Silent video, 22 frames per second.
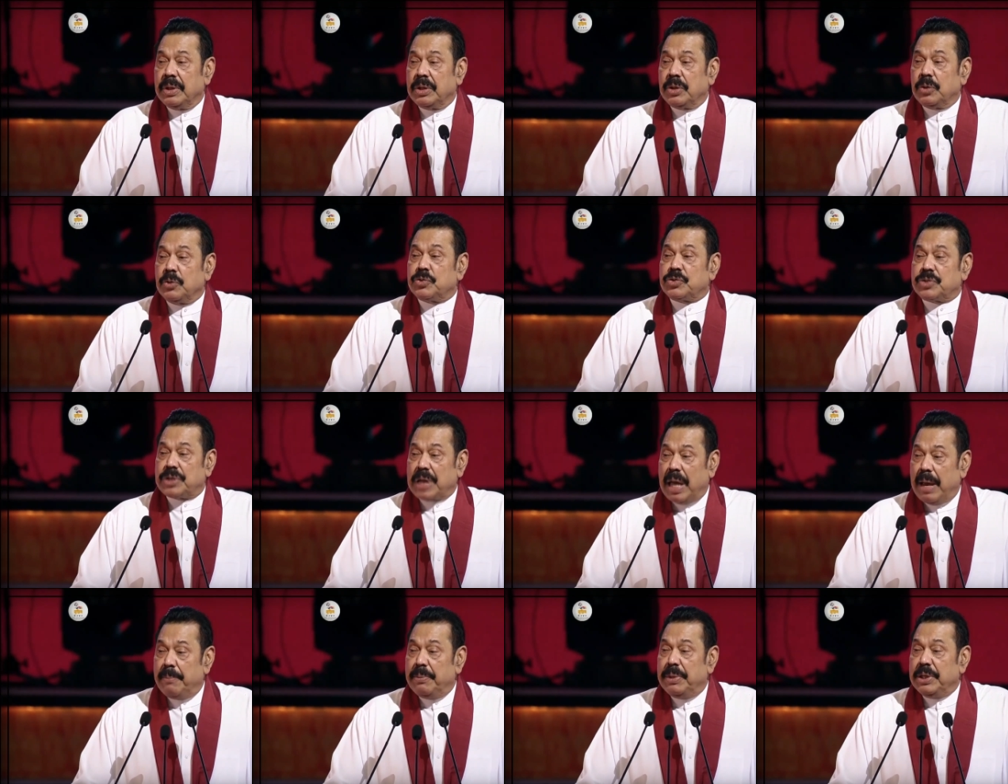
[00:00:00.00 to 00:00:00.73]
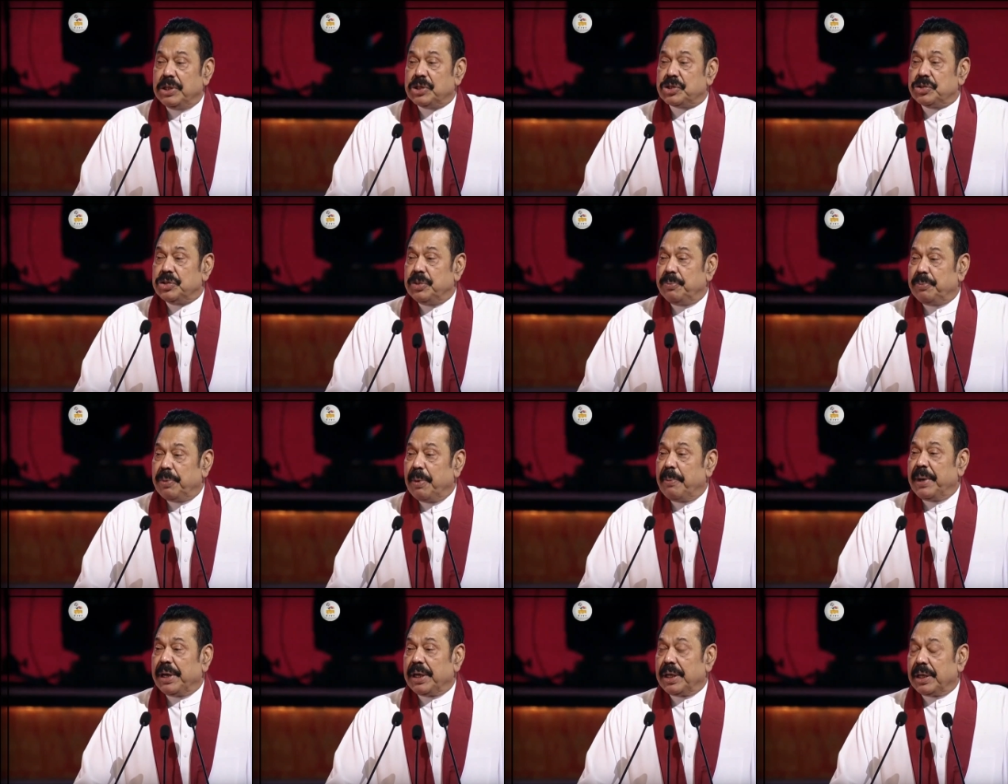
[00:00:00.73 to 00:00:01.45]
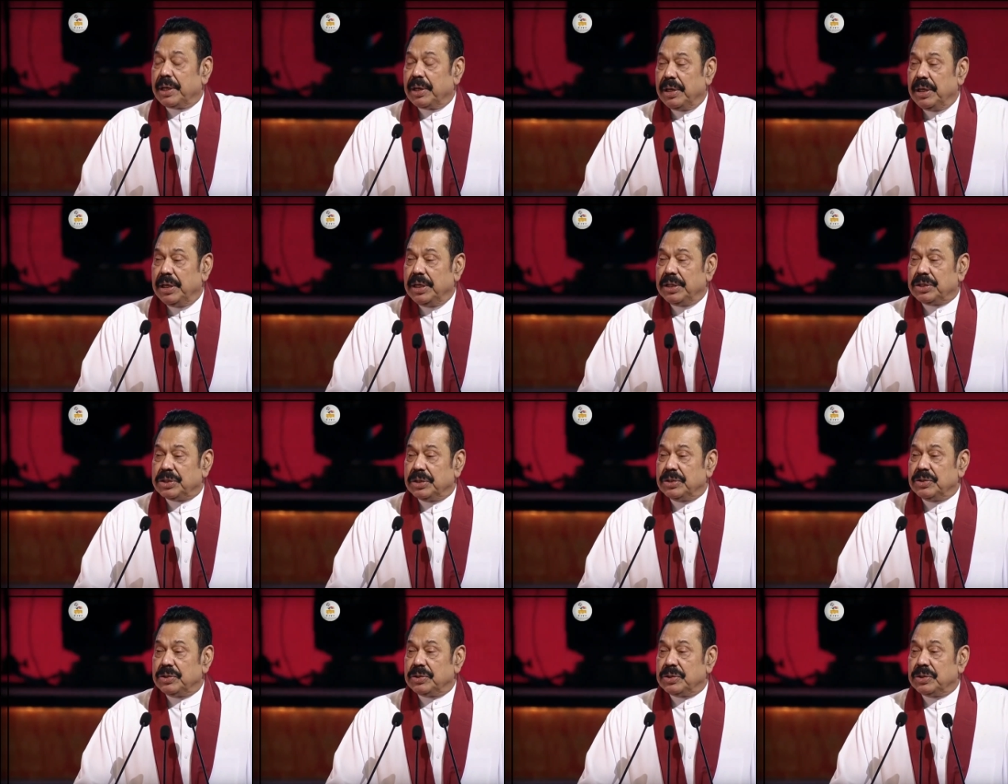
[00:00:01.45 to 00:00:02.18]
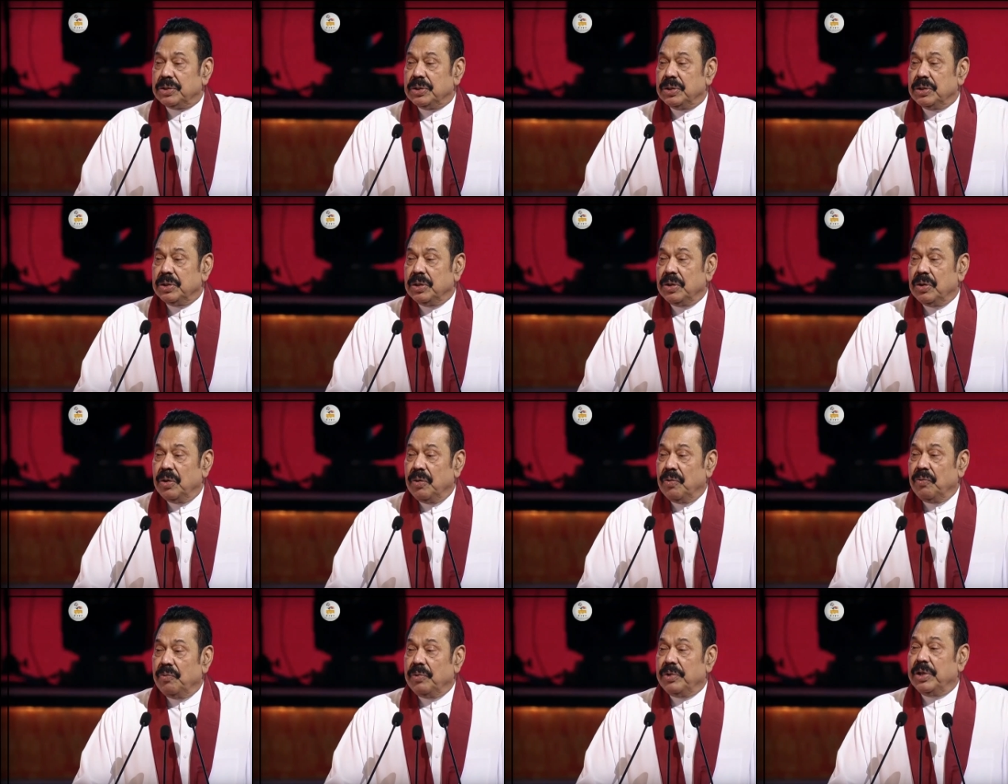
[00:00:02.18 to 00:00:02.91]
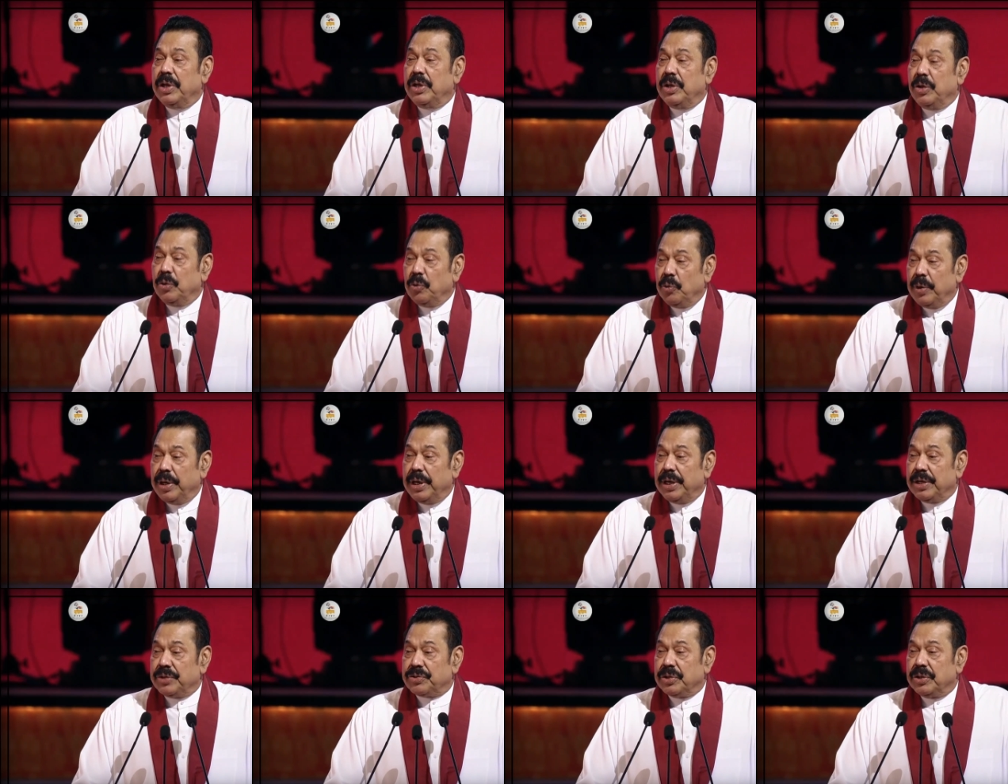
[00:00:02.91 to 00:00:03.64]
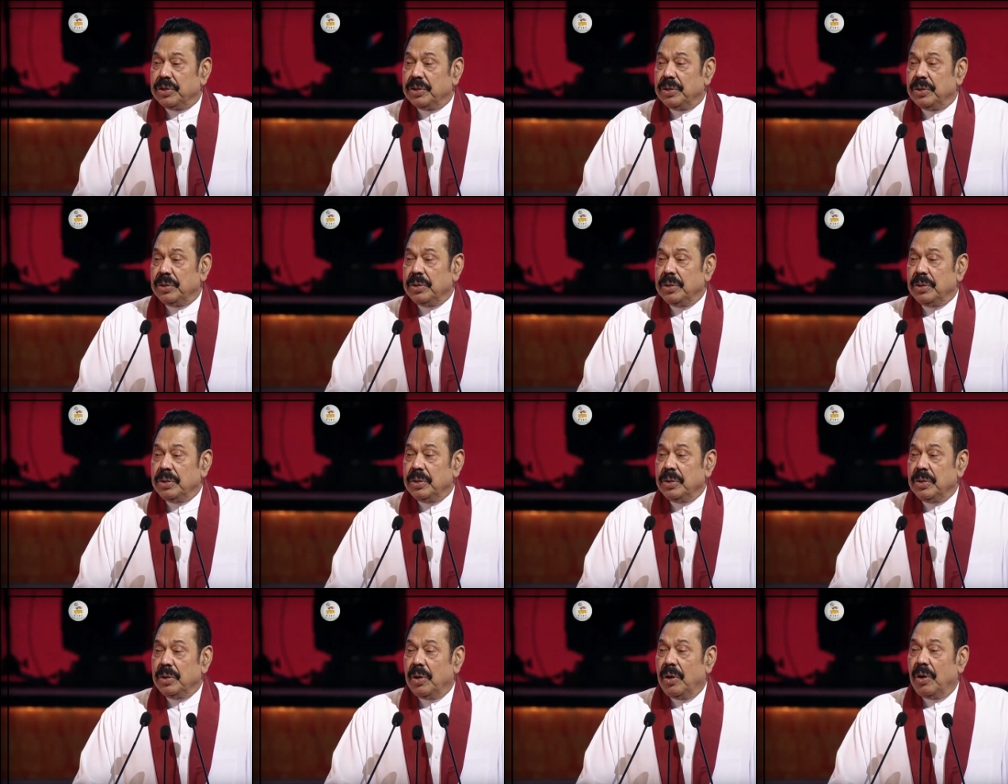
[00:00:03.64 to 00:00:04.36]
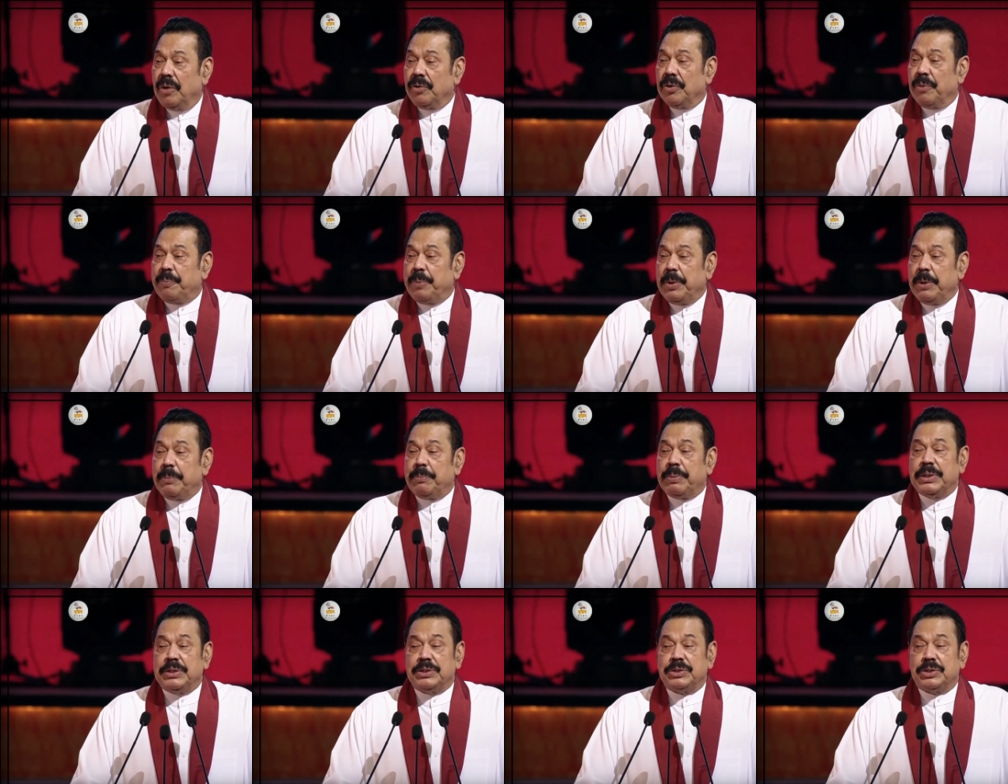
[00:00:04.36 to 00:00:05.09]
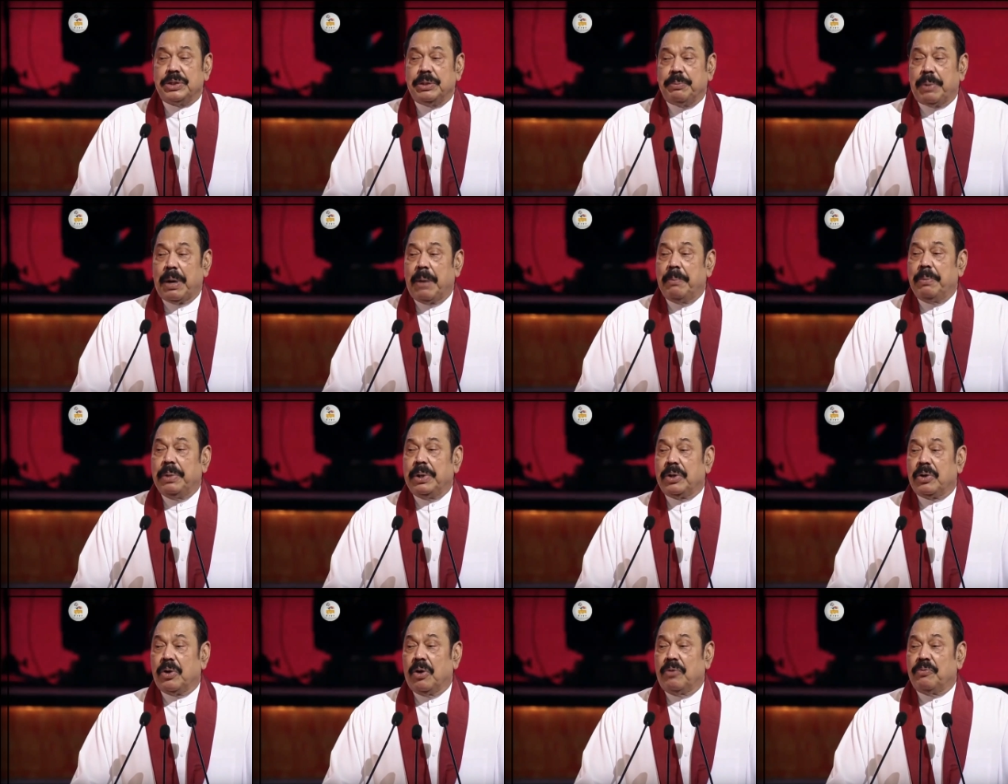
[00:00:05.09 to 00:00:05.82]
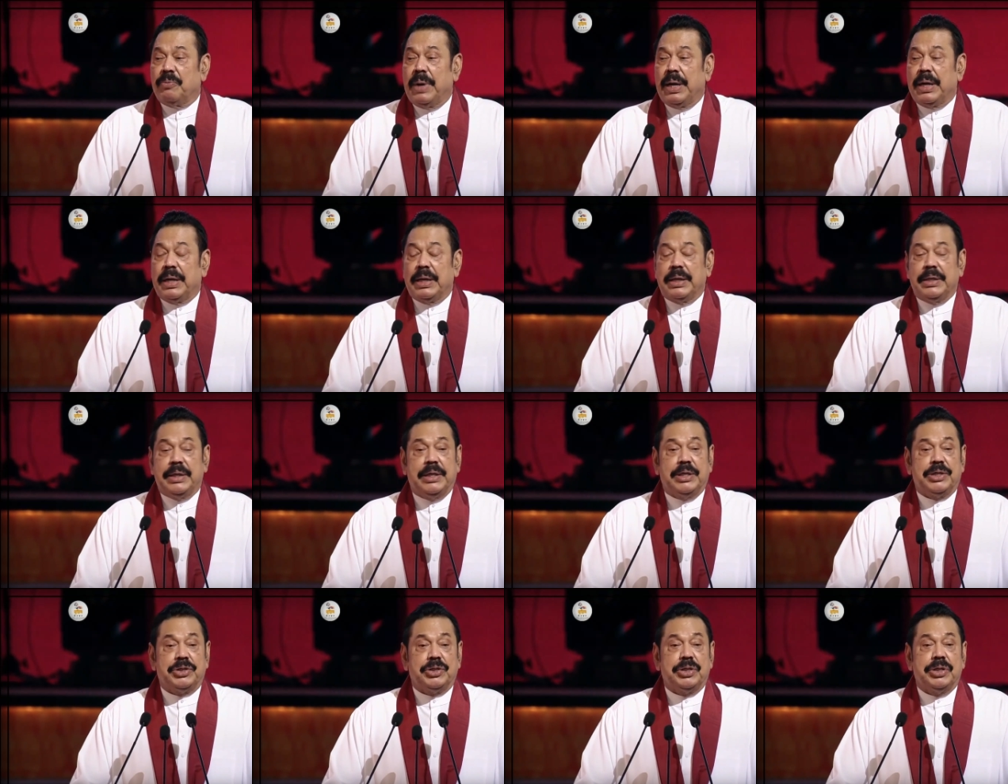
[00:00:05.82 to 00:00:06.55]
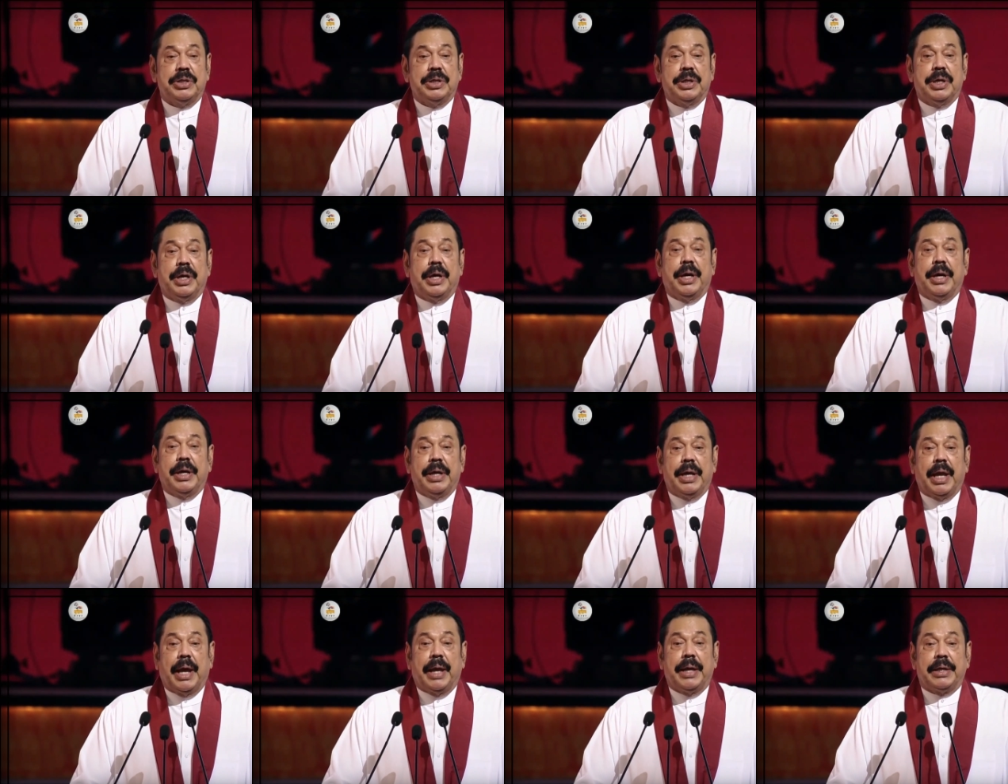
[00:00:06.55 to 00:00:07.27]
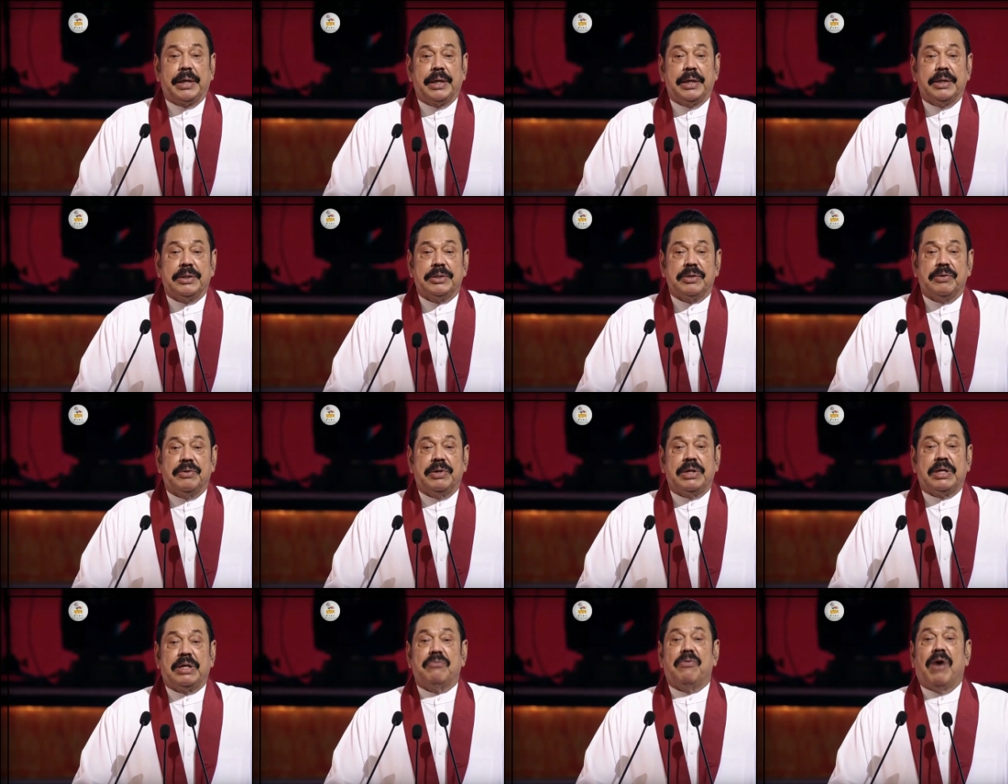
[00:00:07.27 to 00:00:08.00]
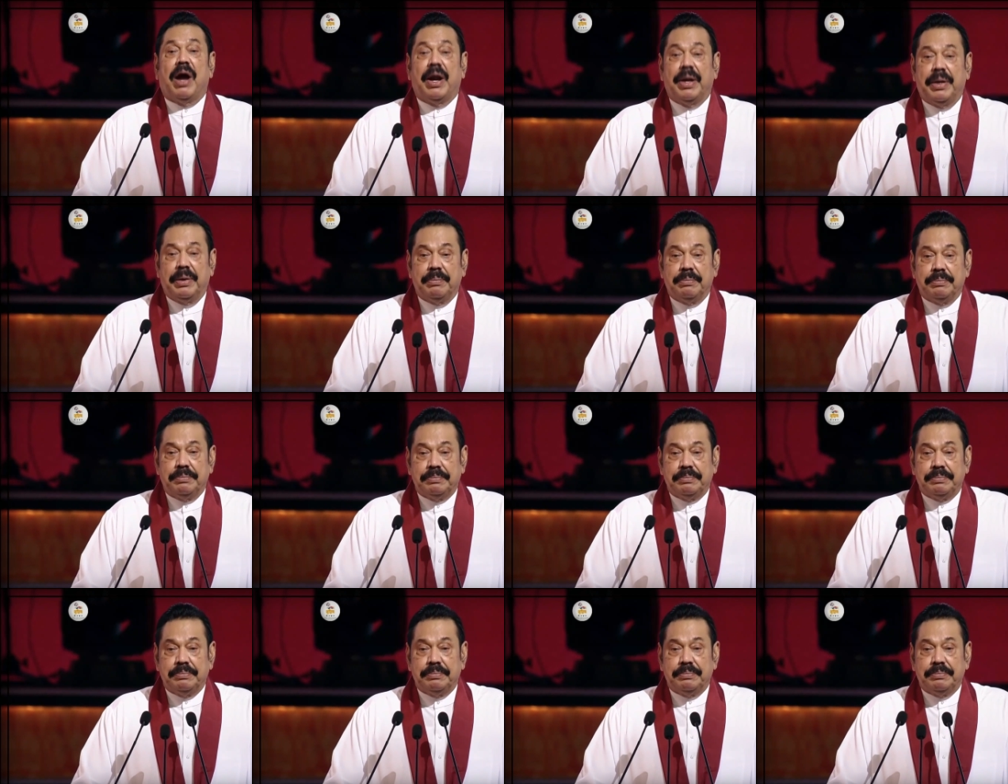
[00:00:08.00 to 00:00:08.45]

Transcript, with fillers: to establish diplomatic relations with a new nation of the People's Republic of Bangladesh in 1971.